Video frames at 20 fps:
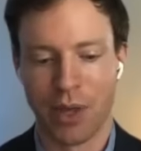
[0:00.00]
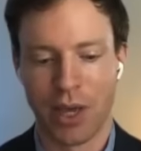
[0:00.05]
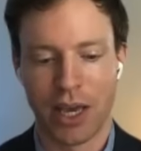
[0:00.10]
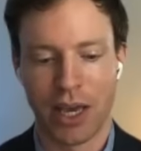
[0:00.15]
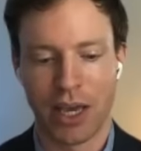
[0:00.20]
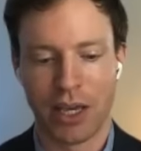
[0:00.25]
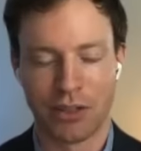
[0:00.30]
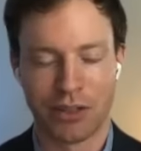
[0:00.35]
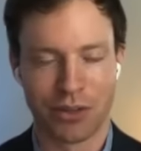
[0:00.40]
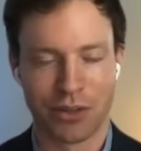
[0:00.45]

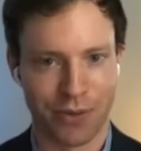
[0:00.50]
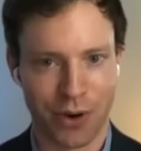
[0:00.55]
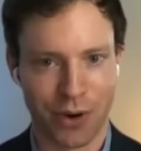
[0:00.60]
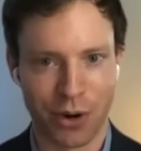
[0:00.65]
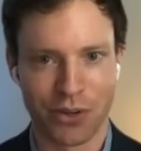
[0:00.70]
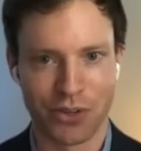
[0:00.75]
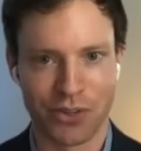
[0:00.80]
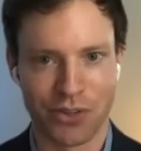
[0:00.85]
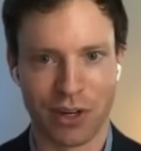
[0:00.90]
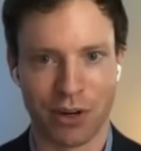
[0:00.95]
is to
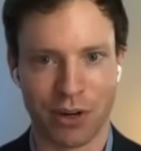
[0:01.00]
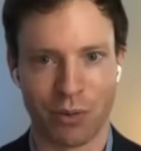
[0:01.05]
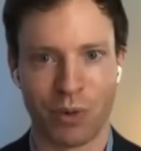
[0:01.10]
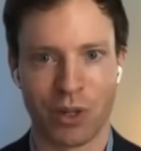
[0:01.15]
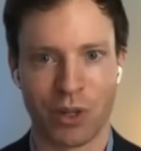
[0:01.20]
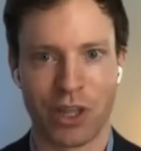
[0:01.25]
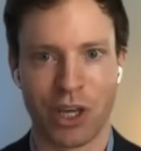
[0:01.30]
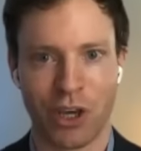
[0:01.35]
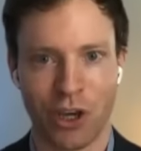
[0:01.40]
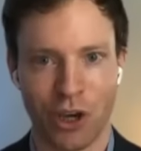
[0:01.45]
focus in on
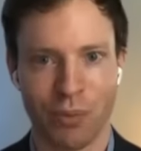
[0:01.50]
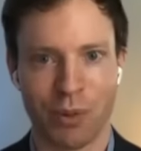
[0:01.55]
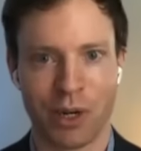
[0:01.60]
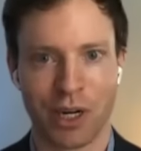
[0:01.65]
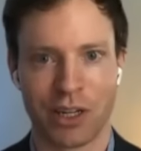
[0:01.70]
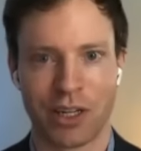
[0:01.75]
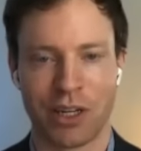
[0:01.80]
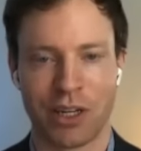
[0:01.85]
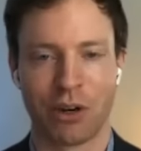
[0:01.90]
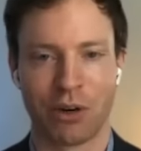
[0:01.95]
what the human
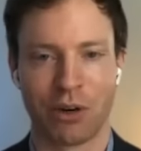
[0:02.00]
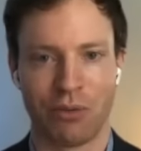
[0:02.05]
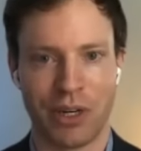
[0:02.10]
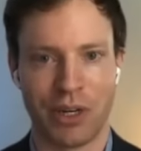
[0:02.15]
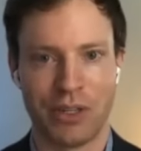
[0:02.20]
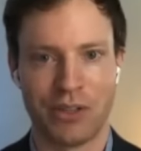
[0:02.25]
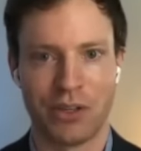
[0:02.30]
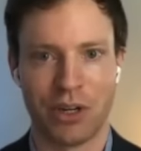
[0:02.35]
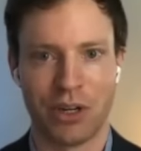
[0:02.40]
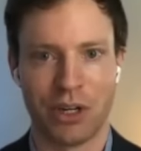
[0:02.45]
clinical
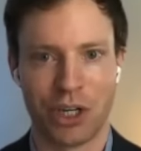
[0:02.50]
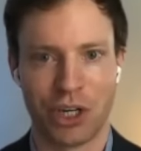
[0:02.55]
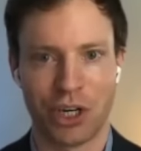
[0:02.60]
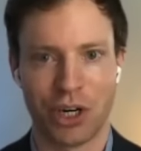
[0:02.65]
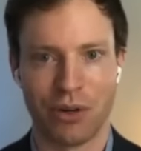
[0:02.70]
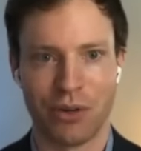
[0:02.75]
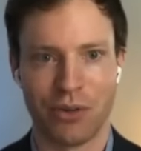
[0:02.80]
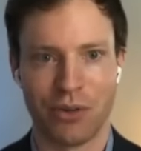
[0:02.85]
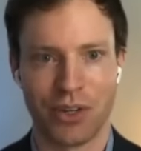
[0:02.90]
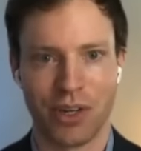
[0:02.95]
research
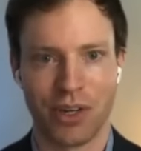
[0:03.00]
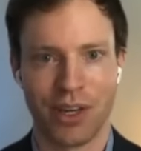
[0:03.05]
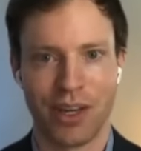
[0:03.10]
shows.